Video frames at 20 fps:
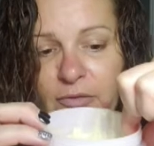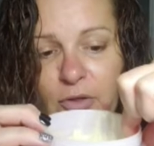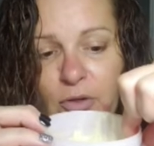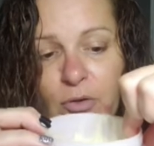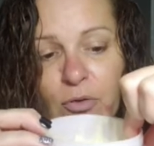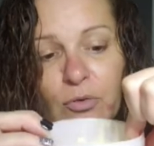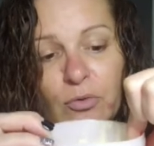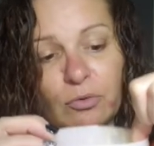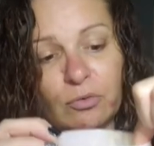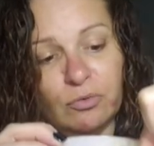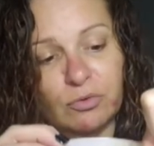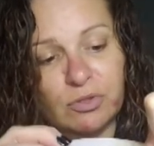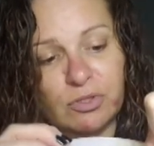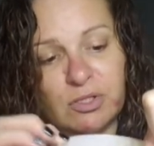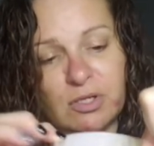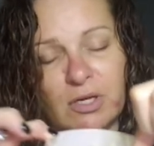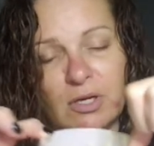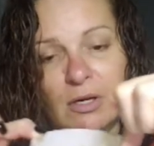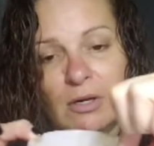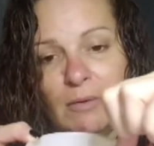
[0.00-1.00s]

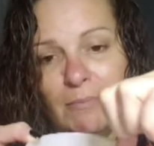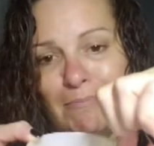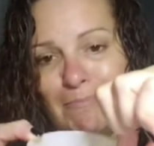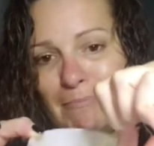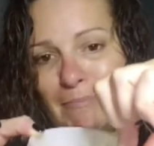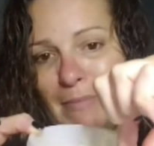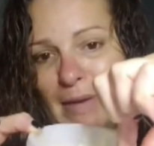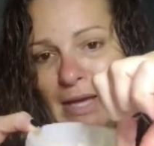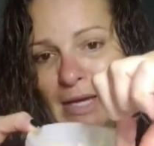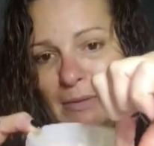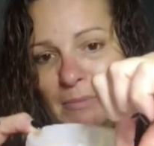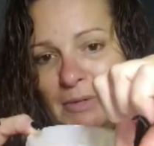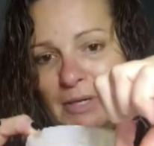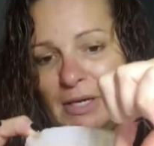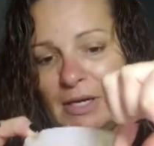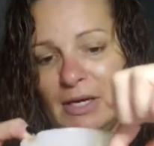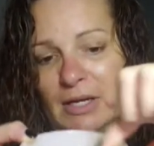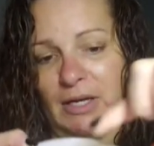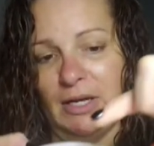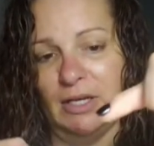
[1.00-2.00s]
used
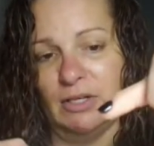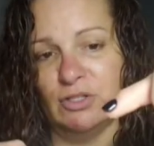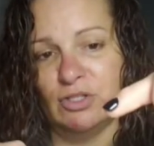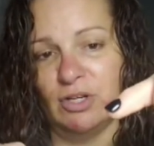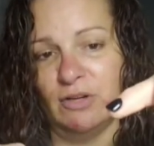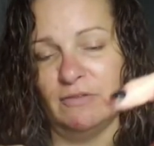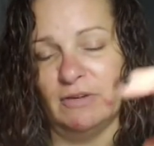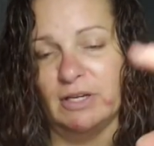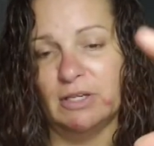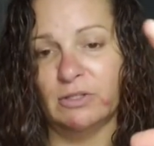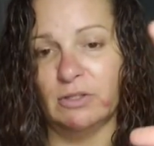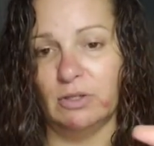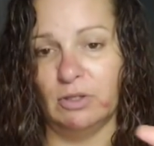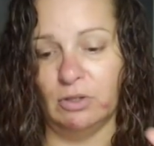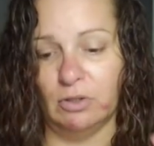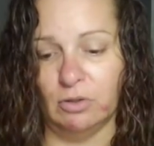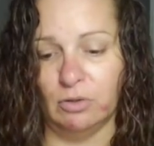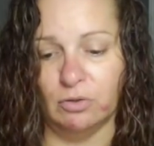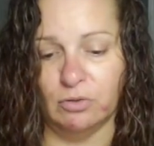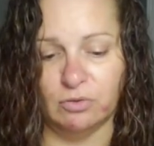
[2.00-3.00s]
maybe an inch of it.
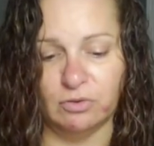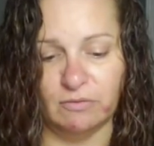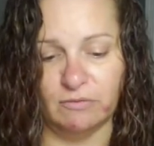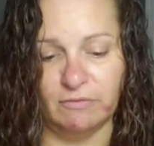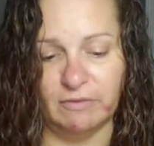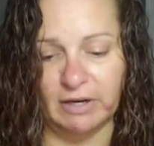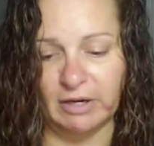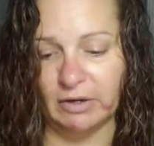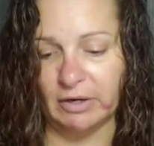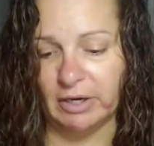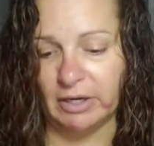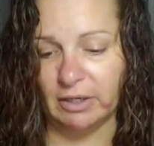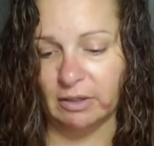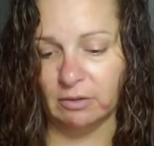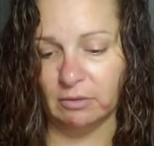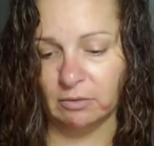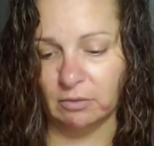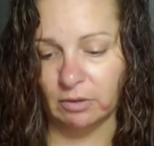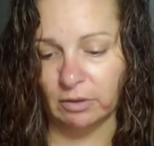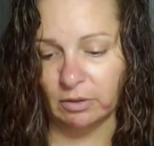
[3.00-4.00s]
You use a very
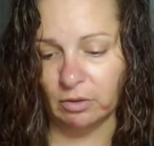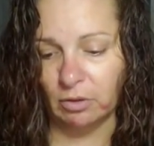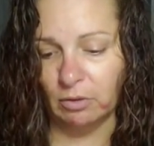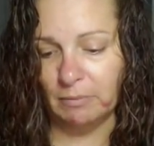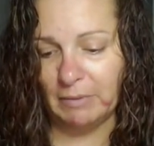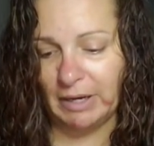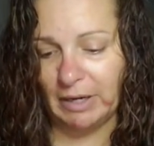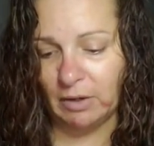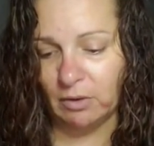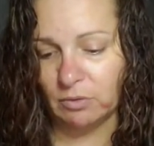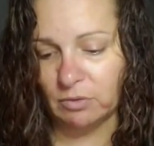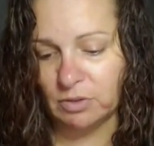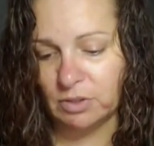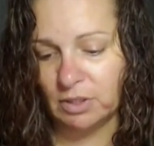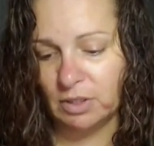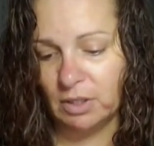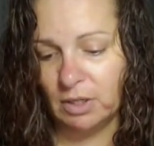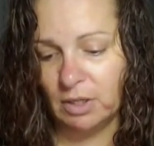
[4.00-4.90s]
little amount,